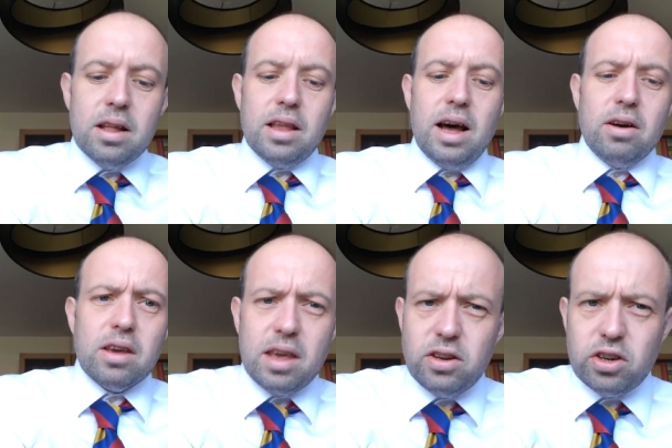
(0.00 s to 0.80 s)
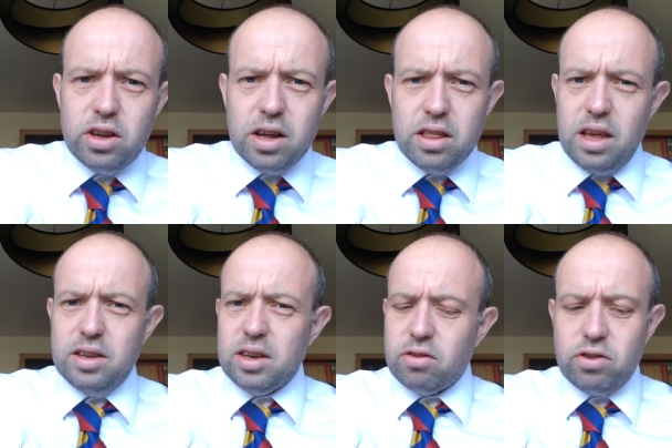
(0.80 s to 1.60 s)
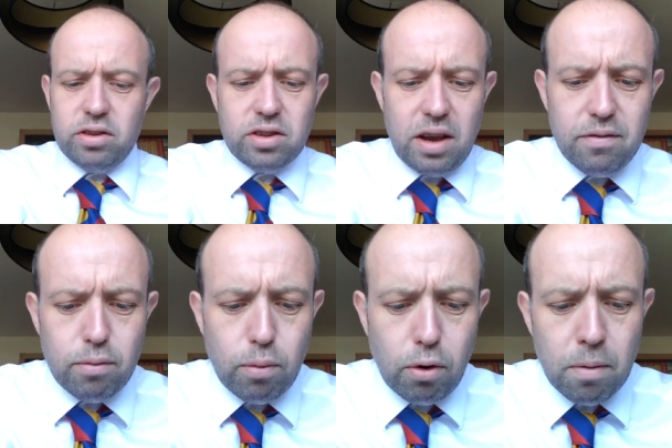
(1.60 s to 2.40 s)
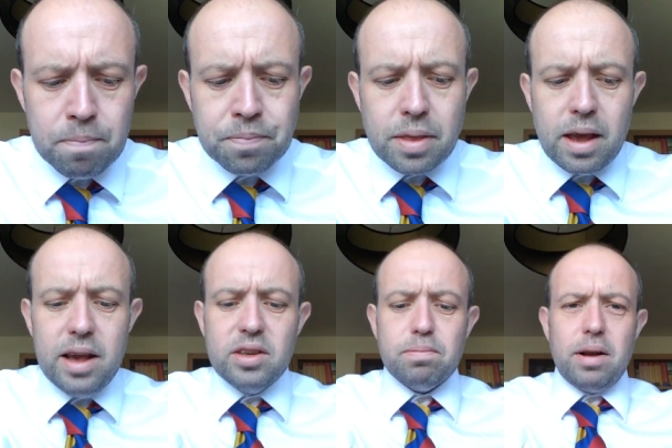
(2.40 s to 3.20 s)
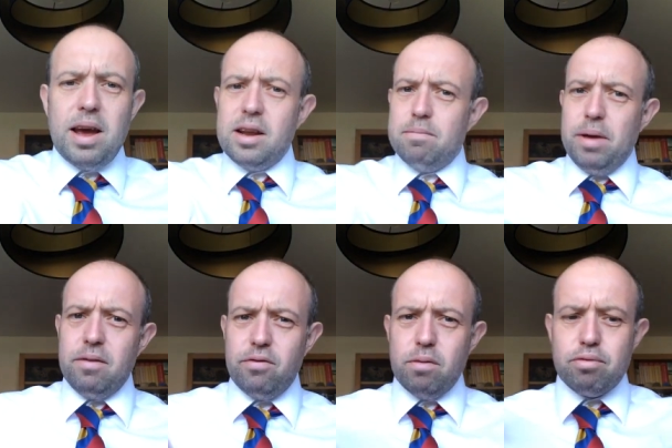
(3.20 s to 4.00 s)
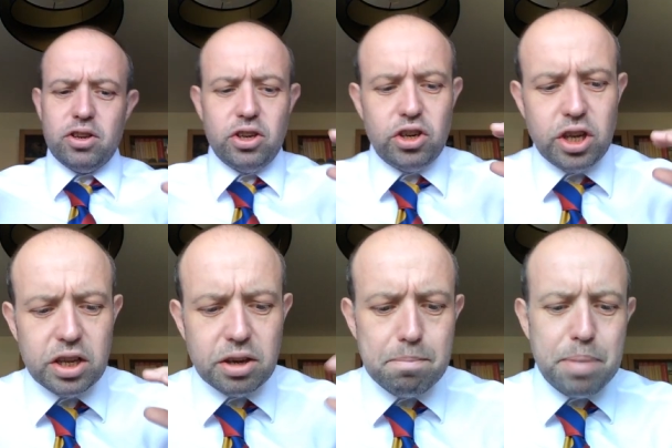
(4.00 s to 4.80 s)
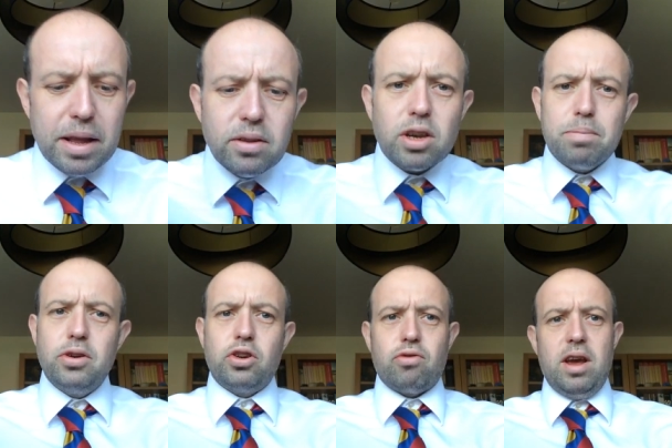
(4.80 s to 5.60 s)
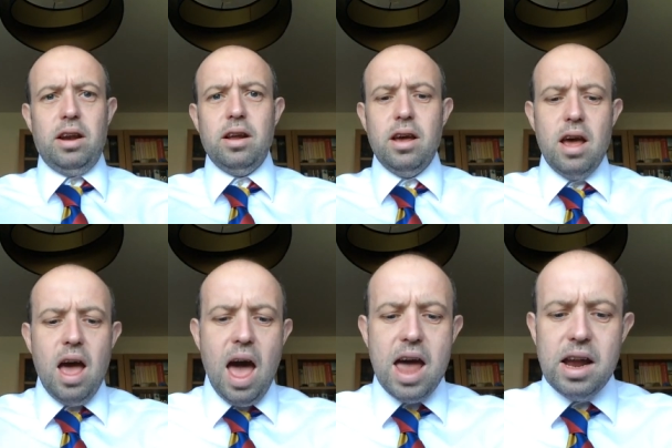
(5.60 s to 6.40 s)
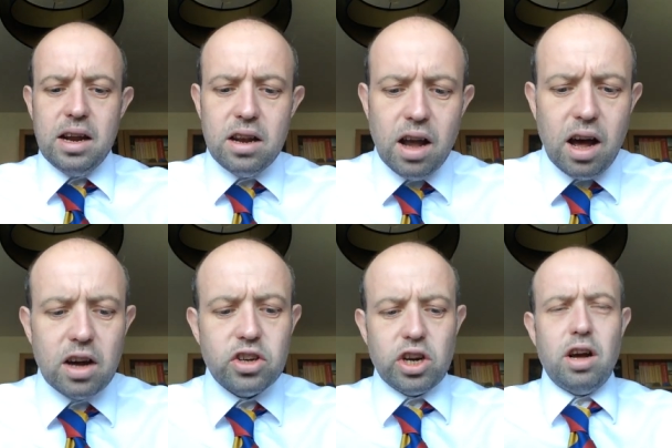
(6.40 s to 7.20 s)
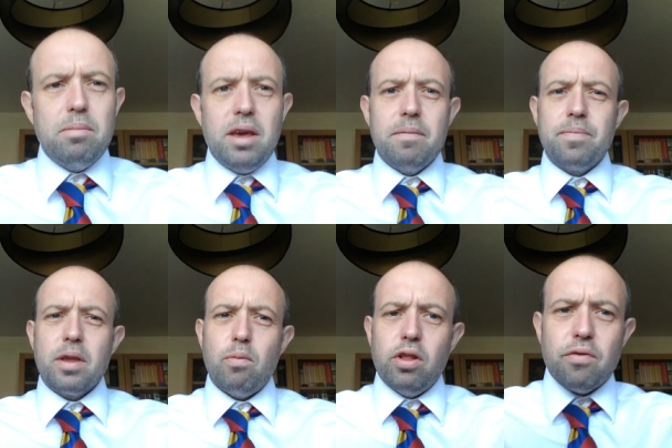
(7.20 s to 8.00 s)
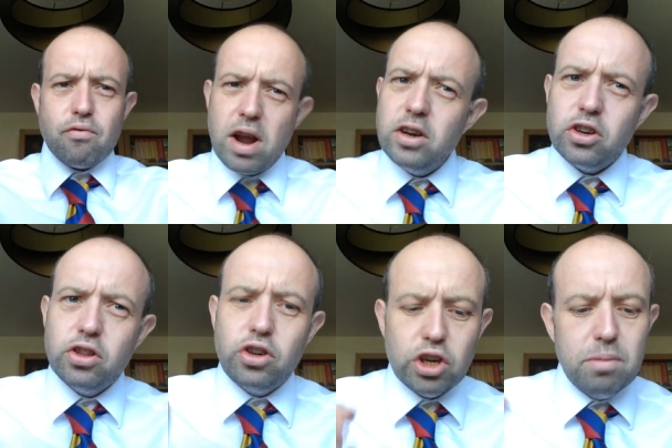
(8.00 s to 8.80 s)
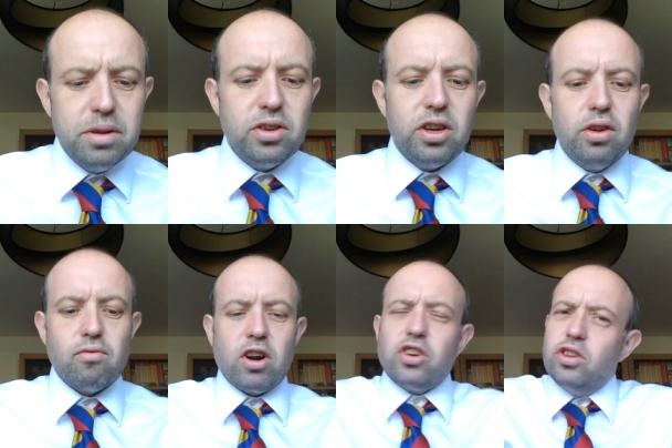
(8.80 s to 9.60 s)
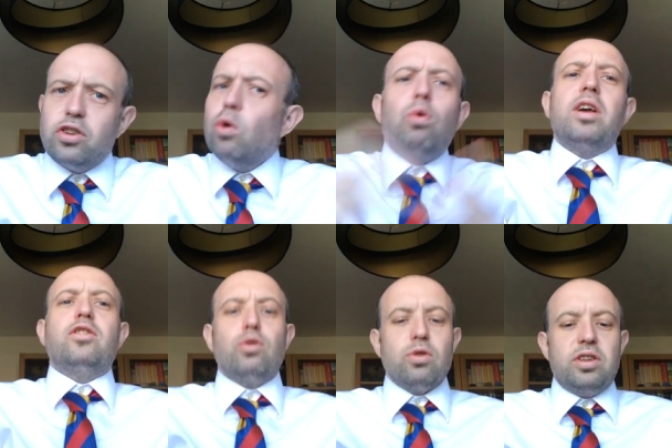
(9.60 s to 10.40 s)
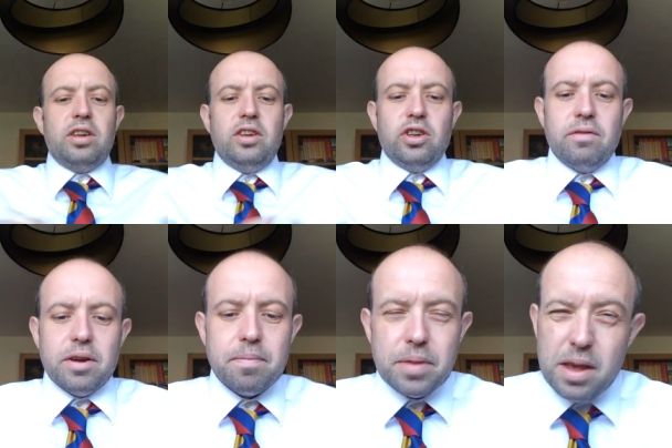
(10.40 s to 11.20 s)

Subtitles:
Now, Kitchener, the Secretary of State for War, his plan had been for the British to build up and train a large army, while the French, the Germans and the Russians all exhausted each other.